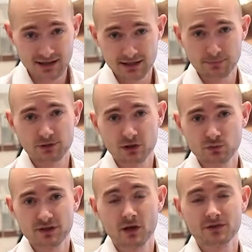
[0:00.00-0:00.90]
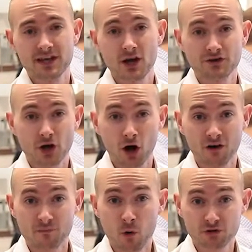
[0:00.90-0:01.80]
Typically retail sales are
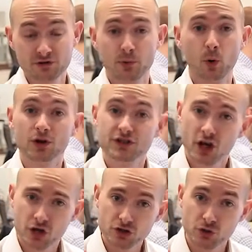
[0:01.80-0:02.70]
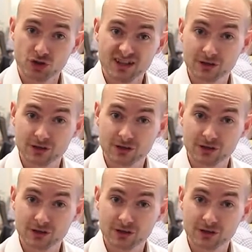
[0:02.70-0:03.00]
of most importance during the